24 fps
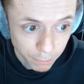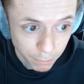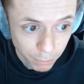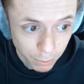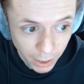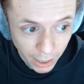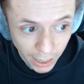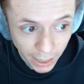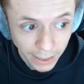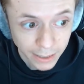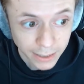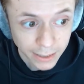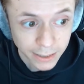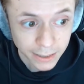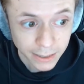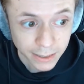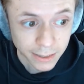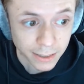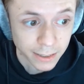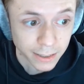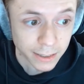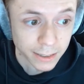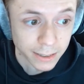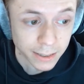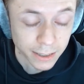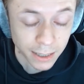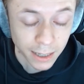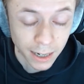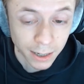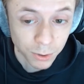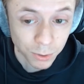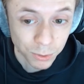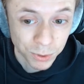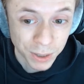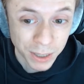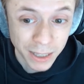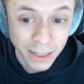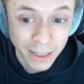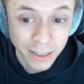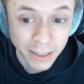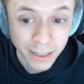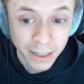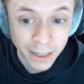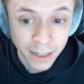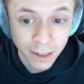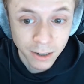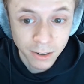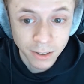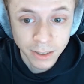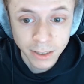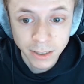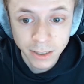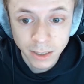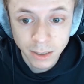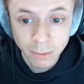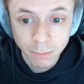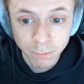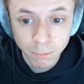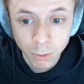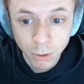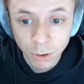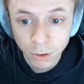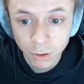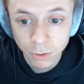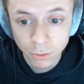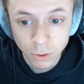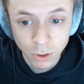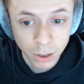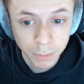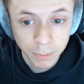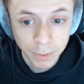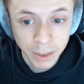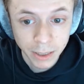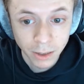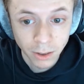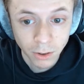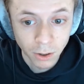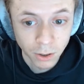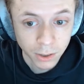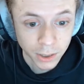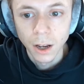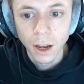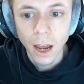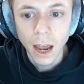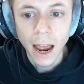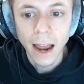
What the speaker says: blanket is like really there and it's bothering me a lot.